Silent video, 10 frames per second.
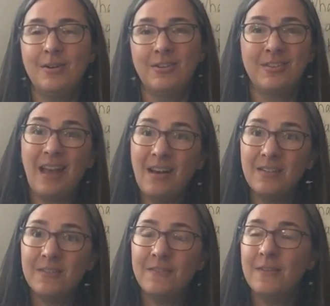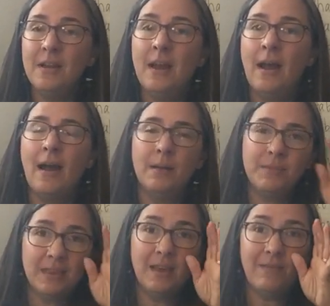herself
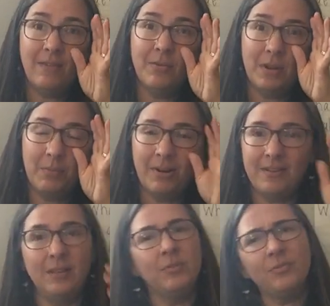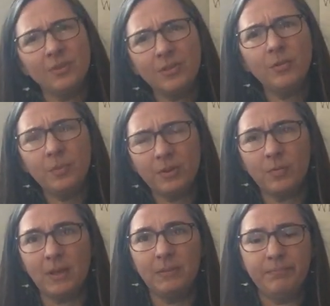to give everyone a present, which was super
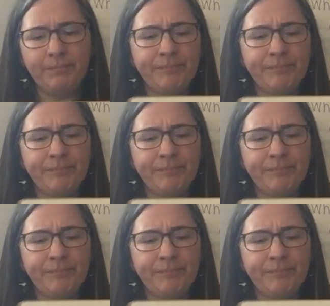sweet.